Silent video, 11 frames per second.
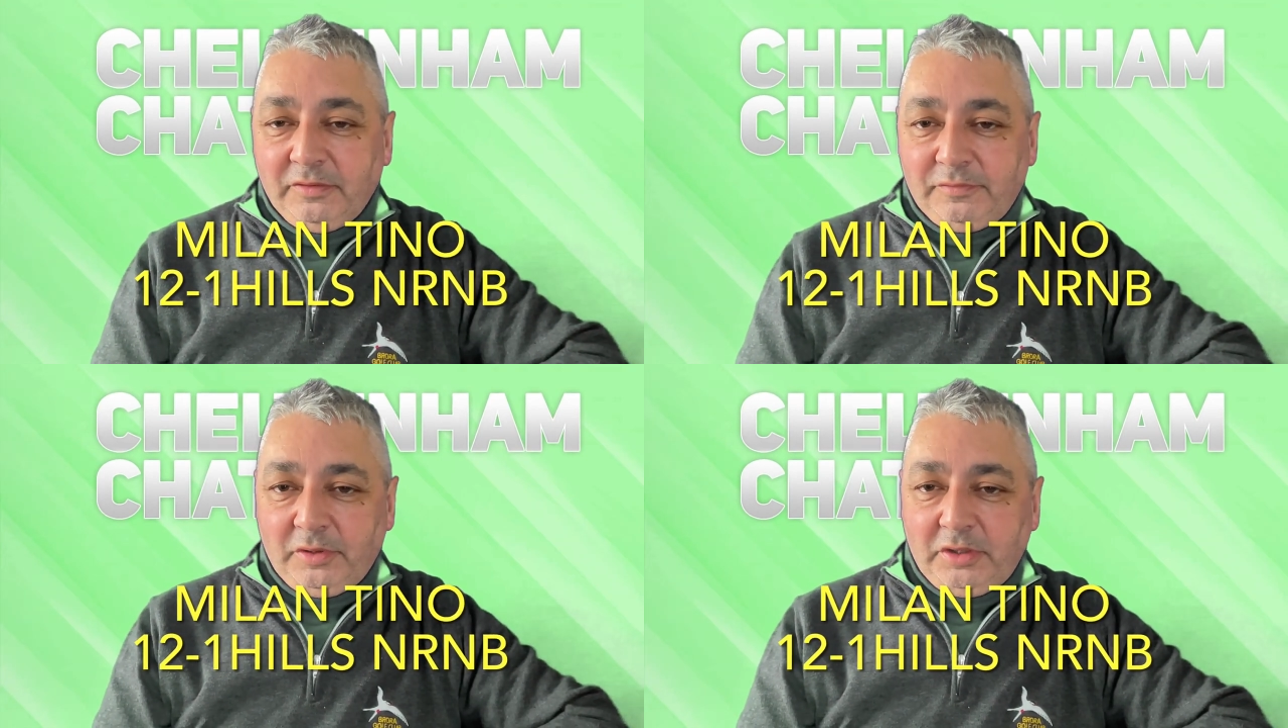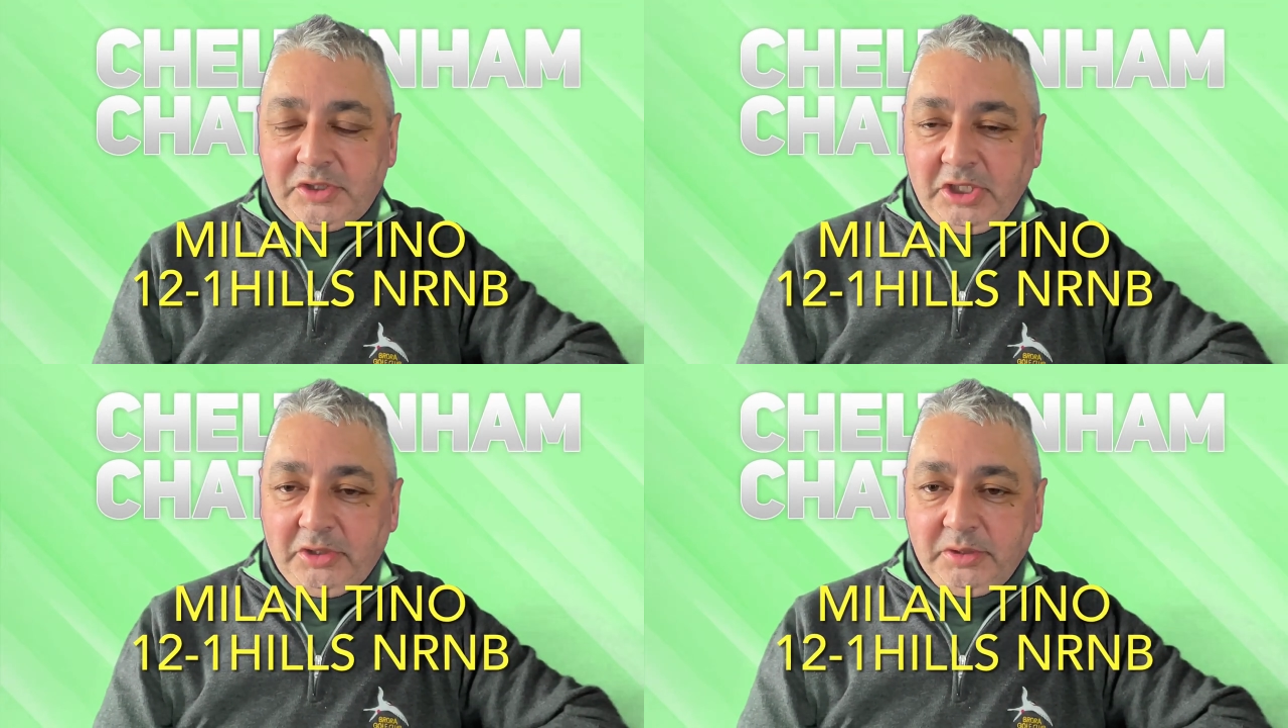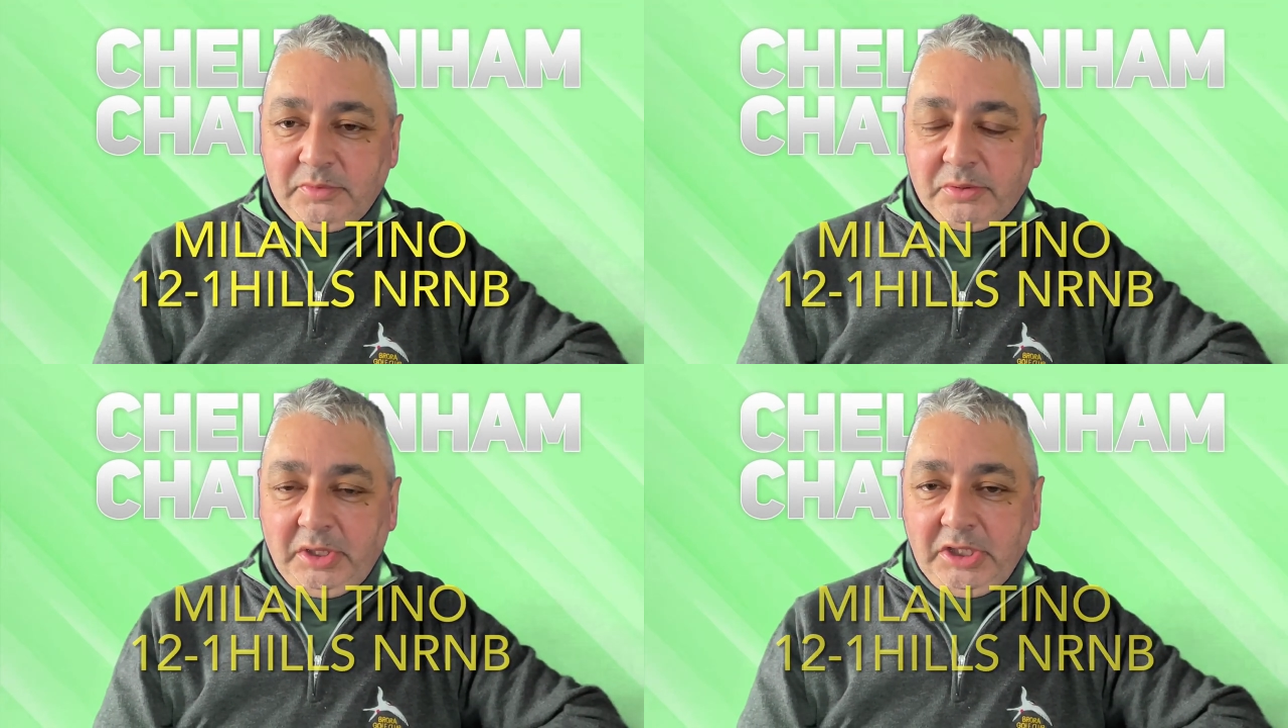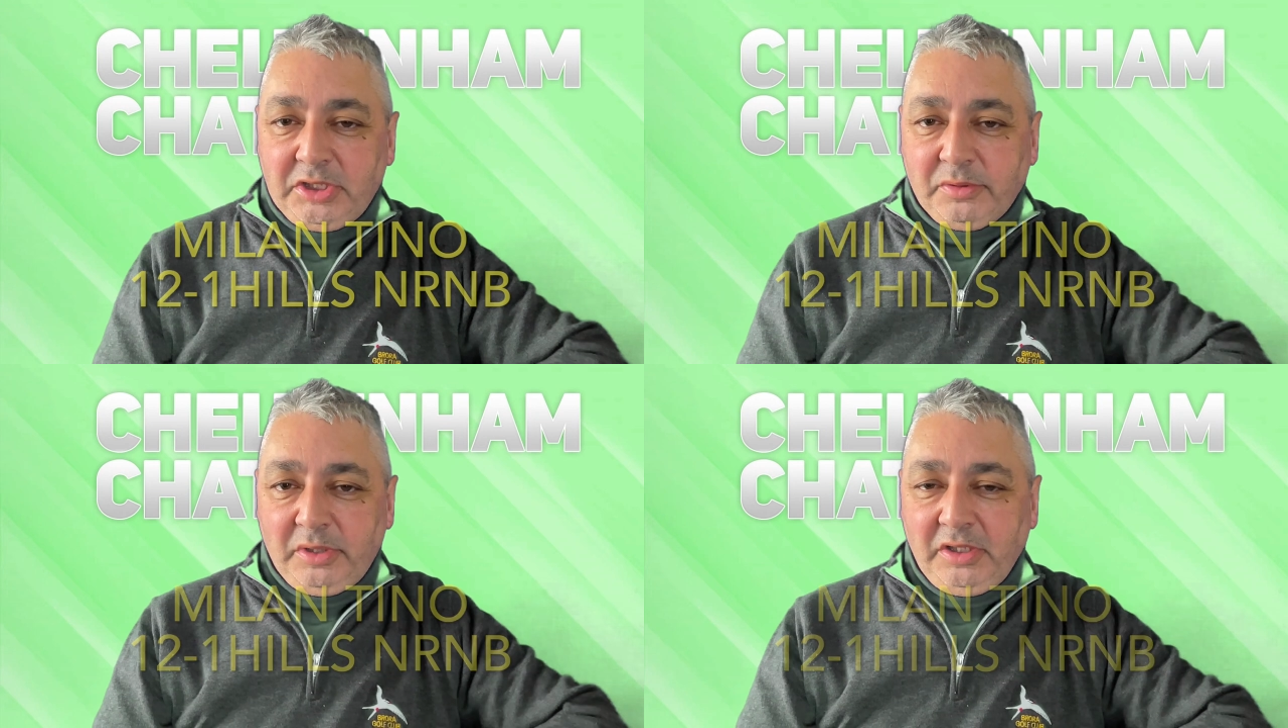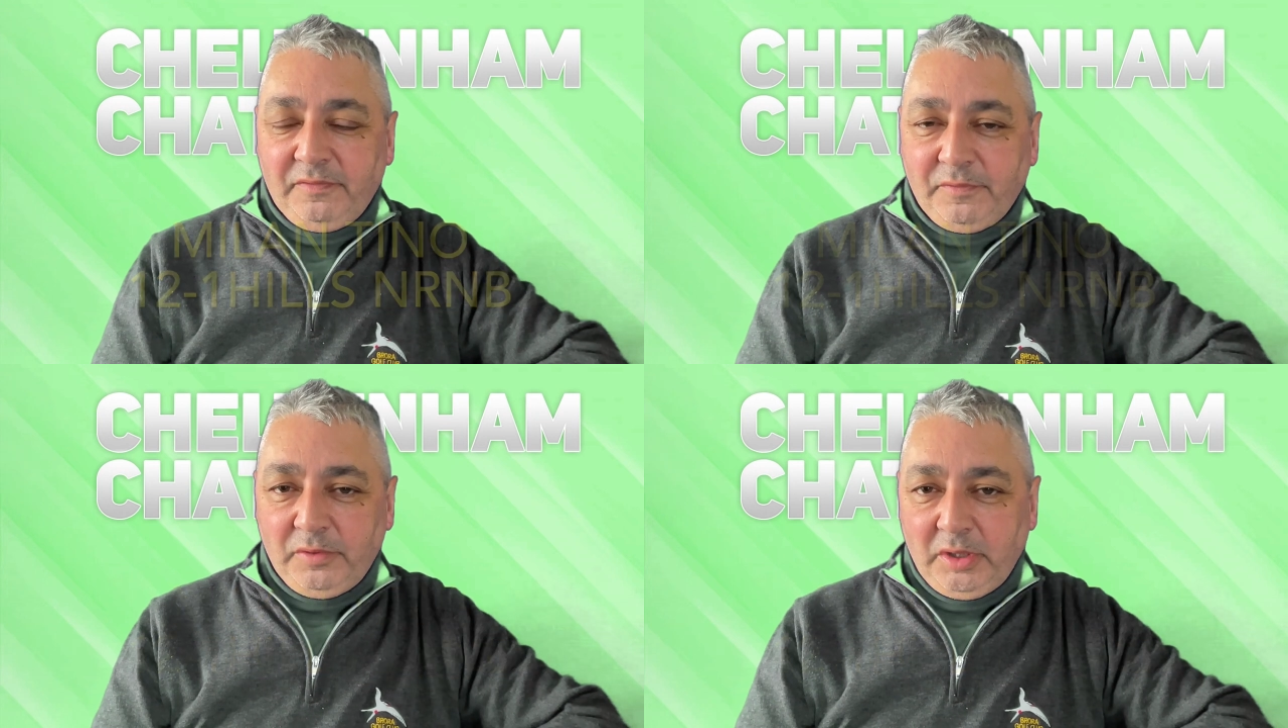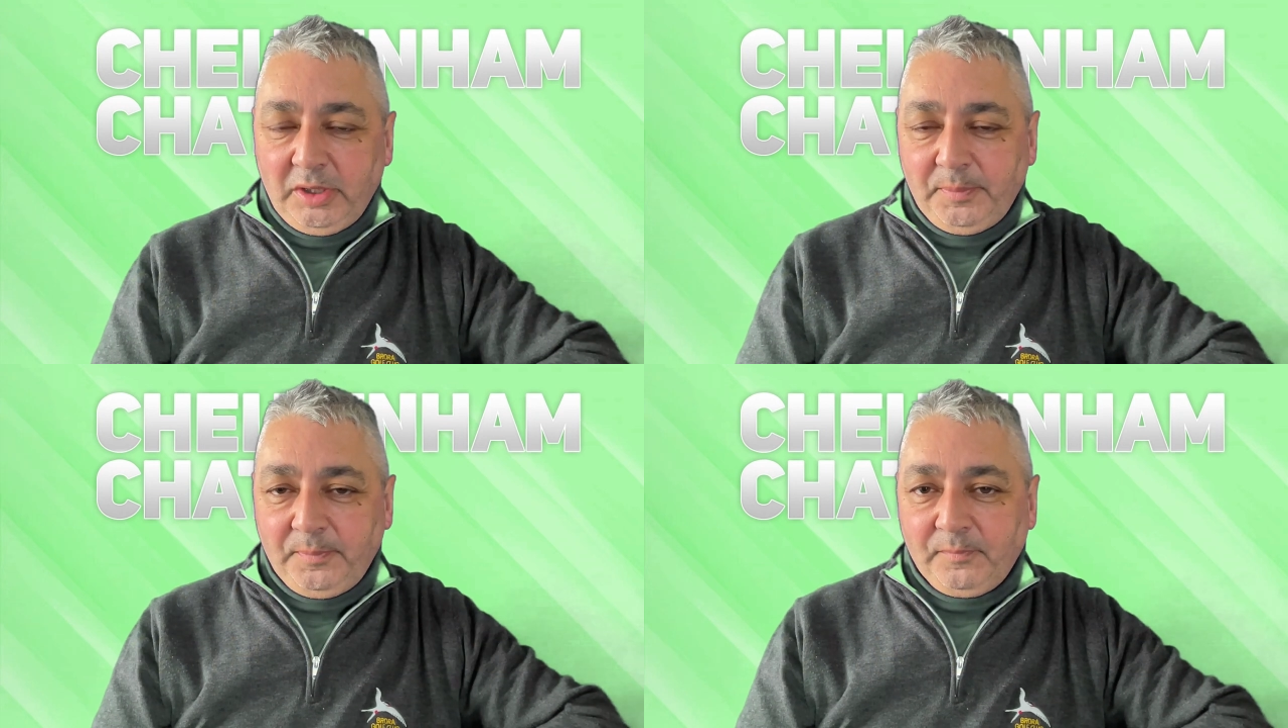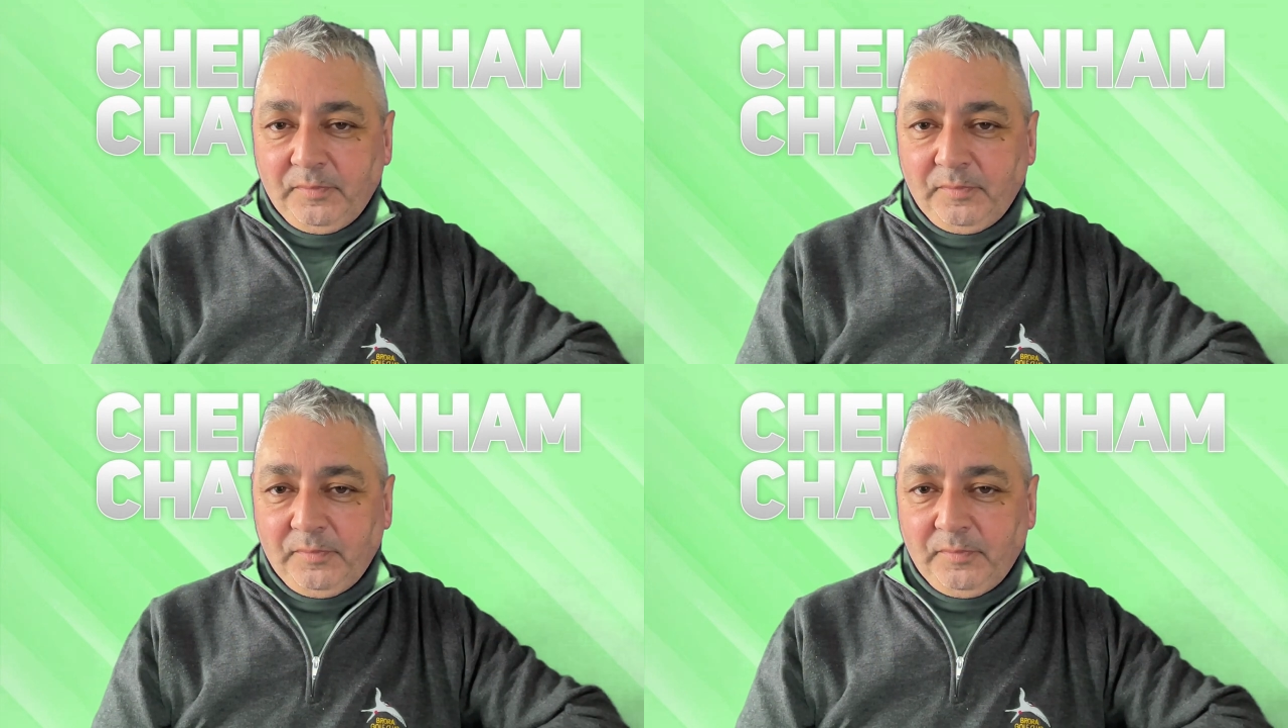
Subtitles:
for Cheltenham 2024.